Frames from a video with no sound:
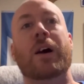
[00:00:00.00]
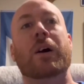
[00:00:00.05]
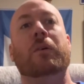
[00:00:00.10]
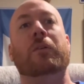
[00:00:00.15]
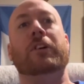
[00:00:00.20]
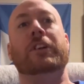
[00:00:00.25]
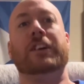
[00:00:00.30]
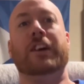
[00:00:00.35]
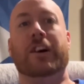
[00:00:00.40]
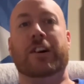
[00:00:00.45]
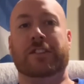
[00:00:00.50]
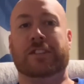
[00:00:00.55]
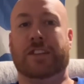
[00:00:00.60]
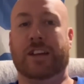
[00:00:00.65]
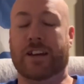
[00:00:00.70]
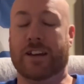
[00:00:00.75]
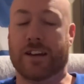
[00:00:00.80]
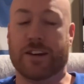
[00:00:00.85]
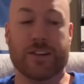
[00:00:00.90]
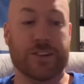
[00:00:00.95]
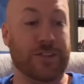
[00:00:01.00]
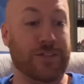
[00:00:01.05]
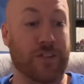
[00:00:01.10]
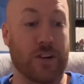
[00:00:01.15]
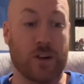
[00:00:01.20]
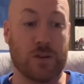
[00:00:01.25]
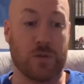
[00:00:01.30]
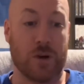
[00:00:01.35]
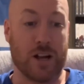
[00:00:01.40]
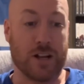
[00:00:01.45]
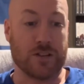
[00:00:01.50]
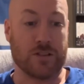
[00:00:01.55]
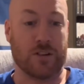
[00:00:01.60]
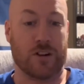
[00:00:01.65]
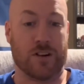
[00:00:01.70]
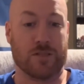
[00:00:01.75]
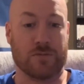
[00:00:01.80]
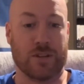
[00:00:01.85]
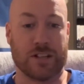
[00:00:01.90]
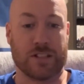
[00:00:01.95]
What do y'all think? It was fun watching
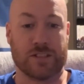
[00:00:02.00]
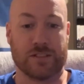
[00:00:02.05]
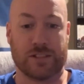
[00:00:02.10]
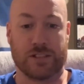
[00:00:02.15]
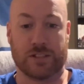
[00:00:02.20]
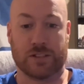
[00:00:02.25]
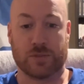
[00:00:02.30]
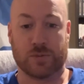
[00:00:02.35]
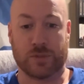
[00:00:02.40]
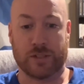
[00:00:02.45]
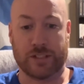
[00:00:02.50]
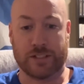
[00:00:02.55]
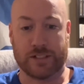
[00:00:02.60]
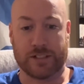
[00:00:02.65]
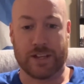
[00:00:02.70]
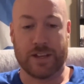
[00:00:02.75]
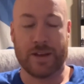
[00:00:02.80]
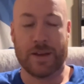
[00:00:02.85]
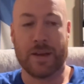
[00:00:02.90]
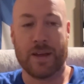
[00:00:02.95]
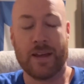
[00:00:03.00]
arm wrestling this week.